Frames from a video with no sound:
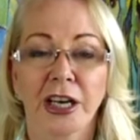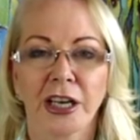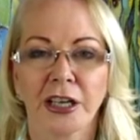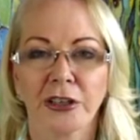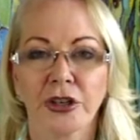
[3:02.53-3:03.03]

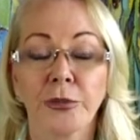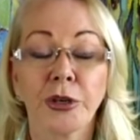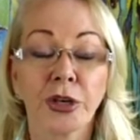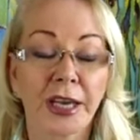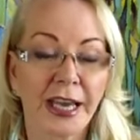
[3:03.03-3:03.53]
uh,
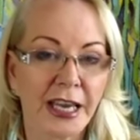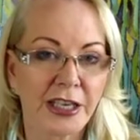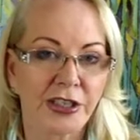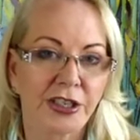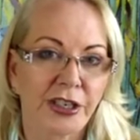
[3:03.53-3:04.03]

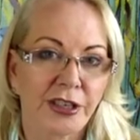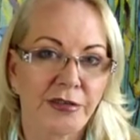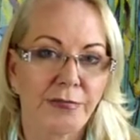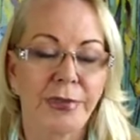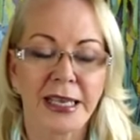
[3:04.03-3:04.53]

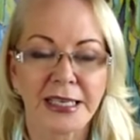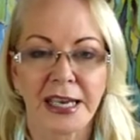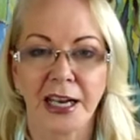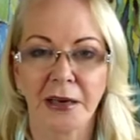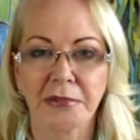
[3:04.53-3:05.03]
communication mix
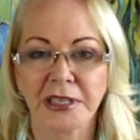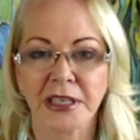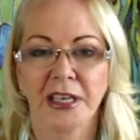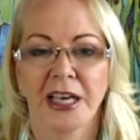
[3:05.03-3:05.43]
ups,